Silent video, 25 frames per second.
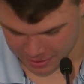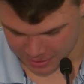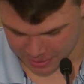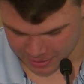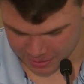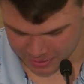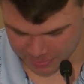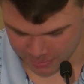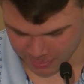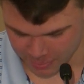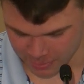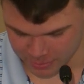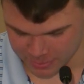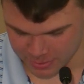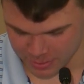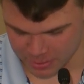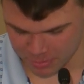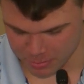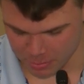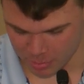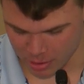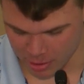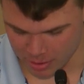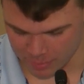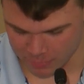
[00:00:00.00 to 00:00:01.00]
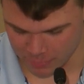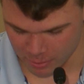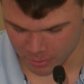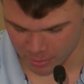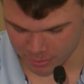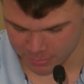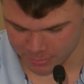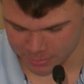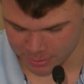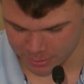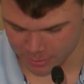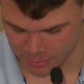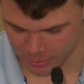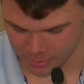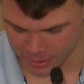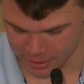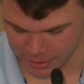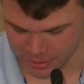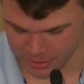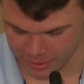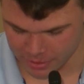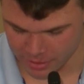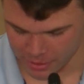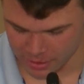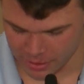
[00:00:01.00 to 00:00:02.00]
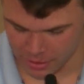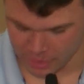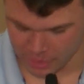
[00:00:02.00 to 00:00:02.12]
This verse is Proverbs 3,